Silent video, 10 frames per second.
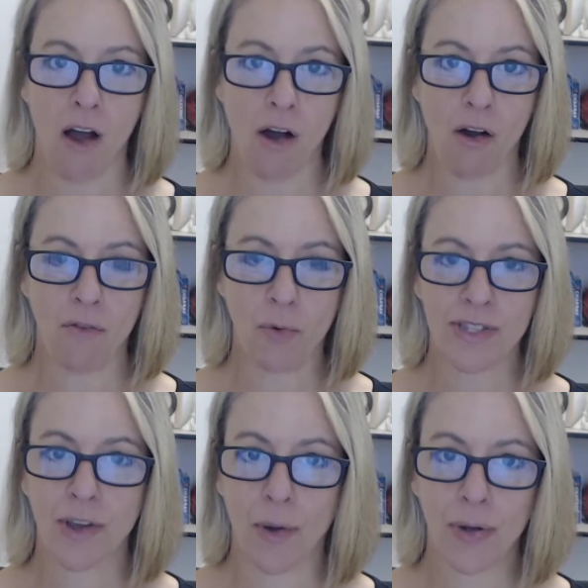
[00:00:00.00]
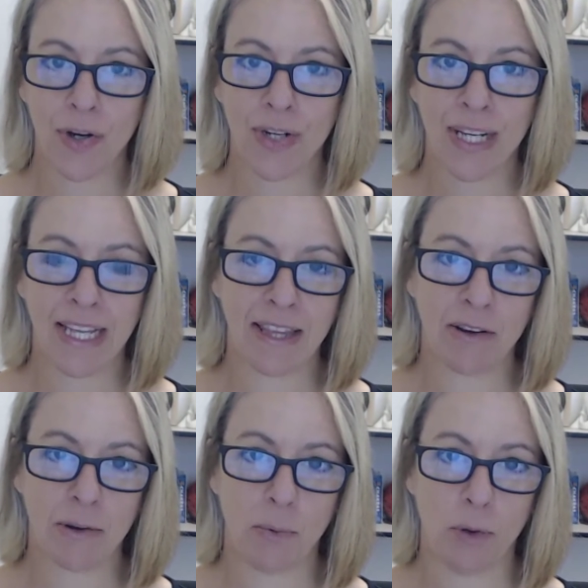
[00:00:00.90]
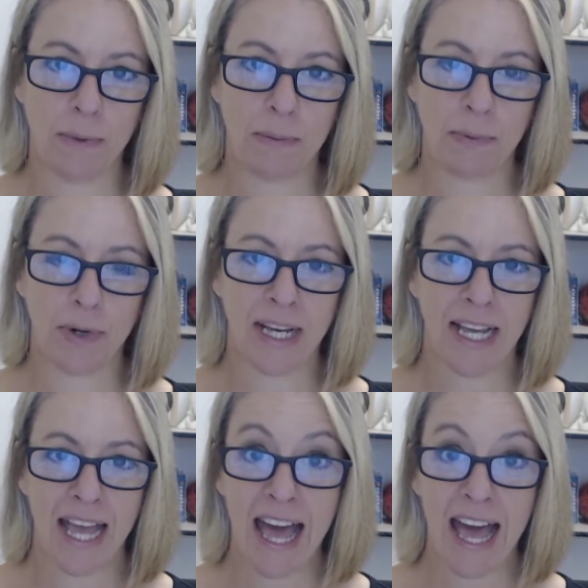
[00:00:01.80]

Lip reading: of what's going on in their appointment book